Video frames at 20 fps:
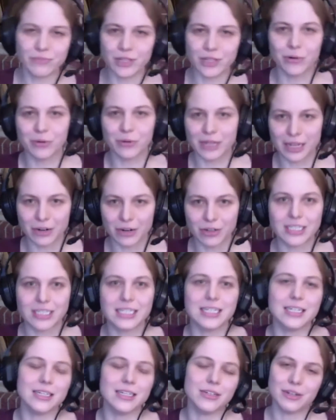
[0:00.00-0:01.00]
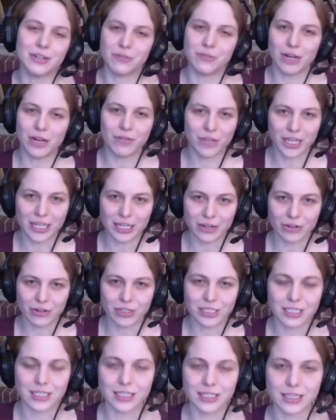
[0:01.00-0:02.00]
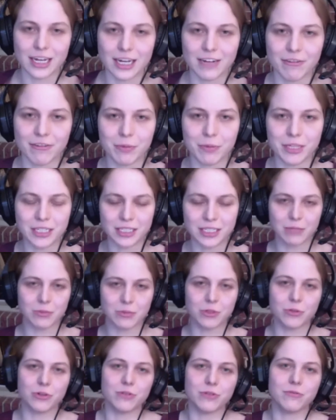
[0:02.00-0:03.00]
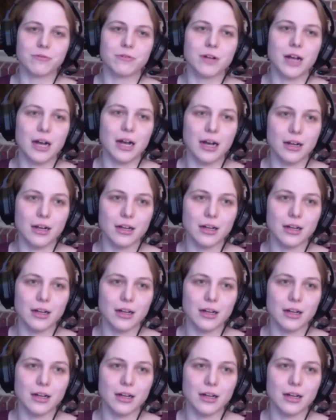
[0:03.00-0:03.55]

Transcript: guarantee. You never have any guarantee in life, but the same sort of